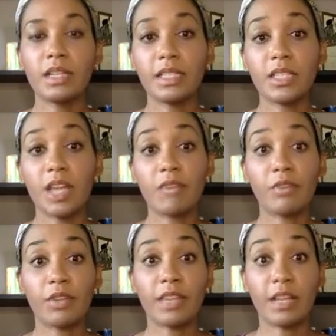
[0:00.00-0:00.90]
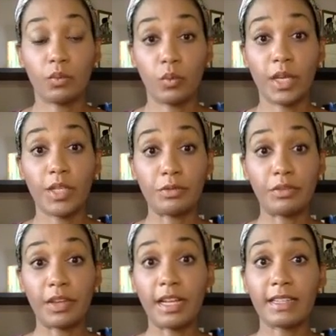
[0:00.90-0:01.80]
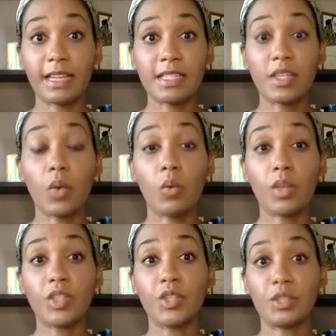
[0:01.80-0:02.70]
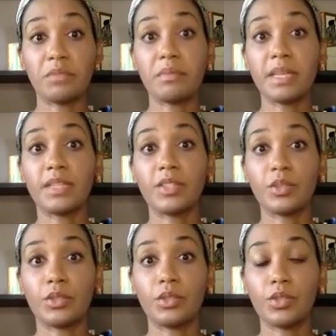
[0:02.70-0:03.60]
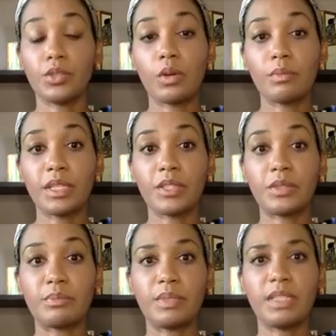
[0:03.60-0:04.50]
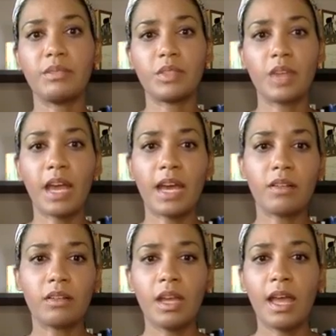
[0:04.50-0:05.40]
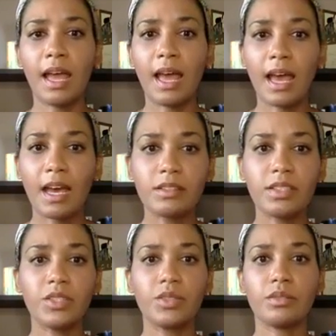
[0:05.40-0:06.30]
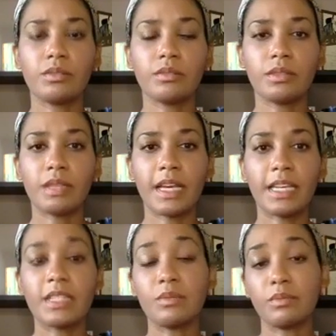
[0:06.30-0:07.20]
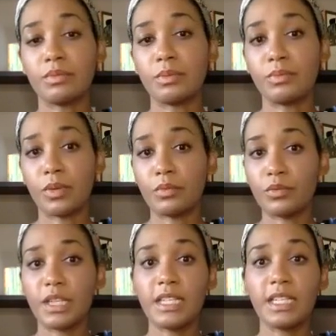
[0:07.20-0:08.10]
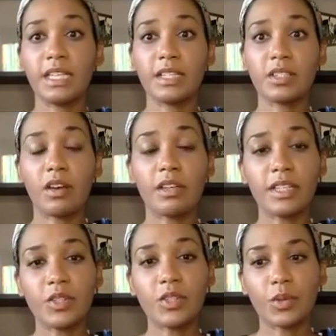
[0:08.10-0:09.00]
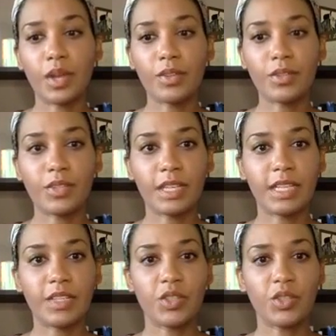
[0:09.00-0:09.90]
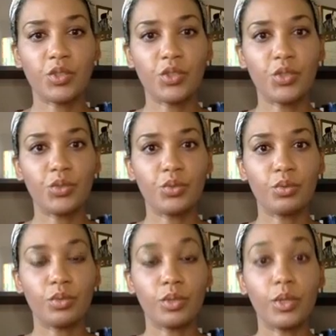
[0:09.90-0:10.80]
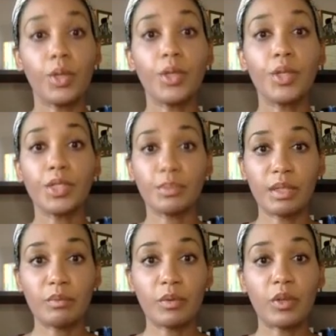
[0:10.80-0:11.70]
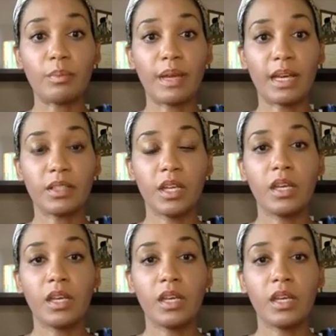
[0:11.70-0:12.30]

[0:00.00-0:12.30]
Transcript: enough, or that where you felt like that's not what you're meant to do or meant to be. So how did you? I guess from reading and talking to others, I guess you learned a bit more about